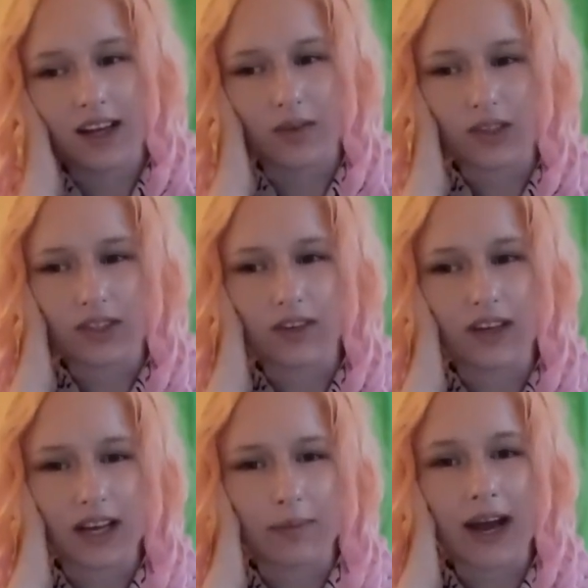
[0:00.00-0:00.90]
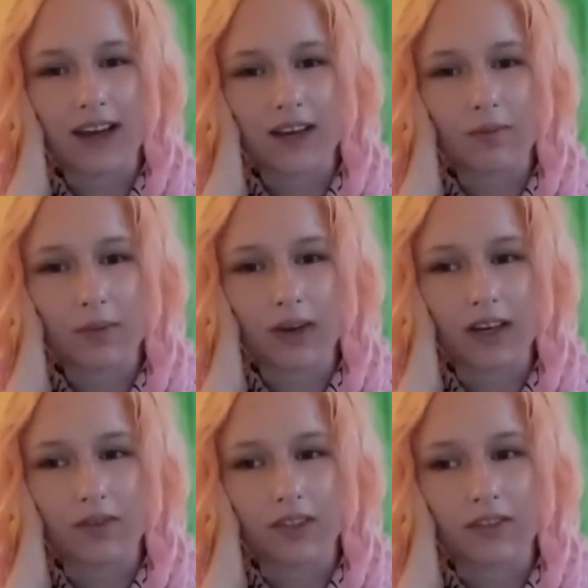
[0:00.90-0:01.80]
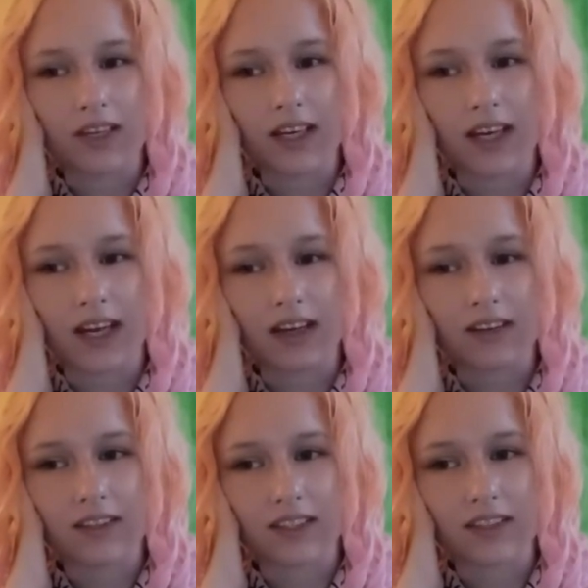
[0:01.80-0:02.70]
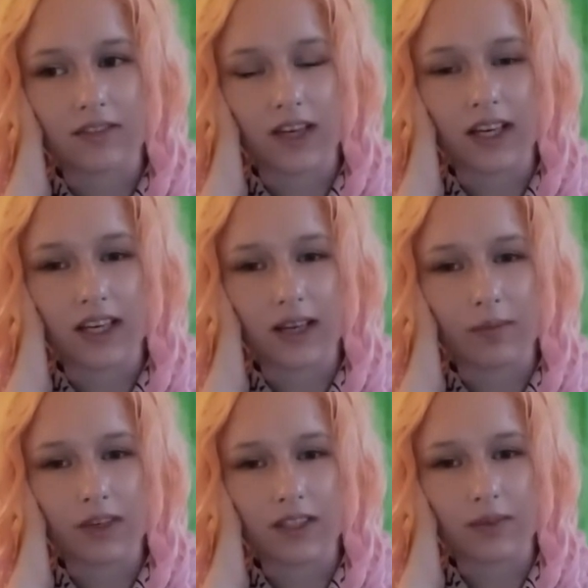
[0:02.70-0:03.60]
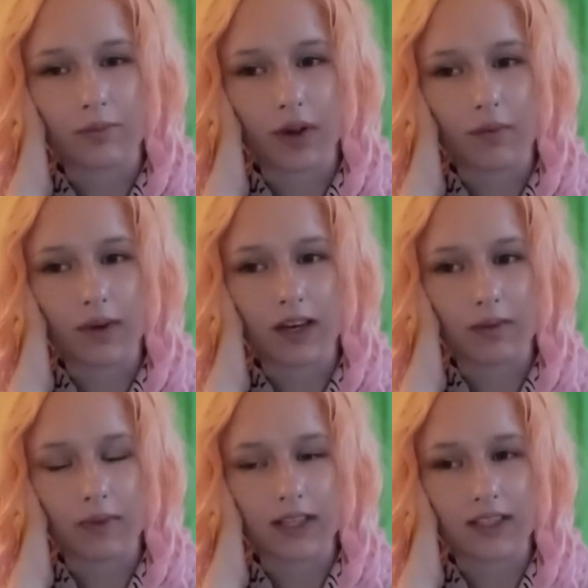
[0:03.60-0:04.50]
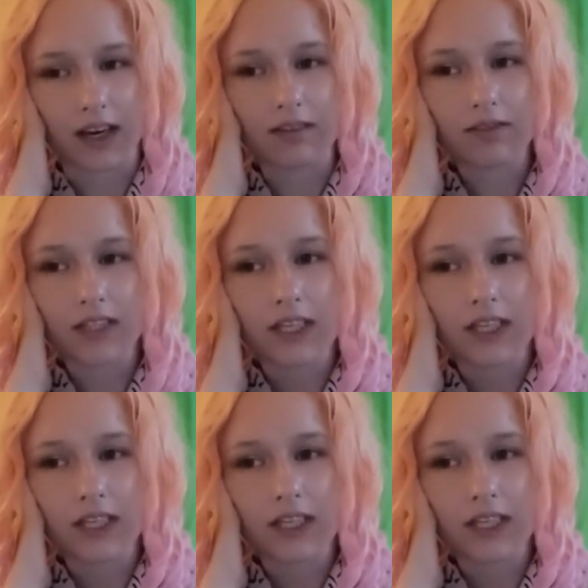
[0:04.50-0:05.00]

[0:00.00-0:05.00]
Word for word: he was not like mad at me but it was really like just really deep disappointment in myself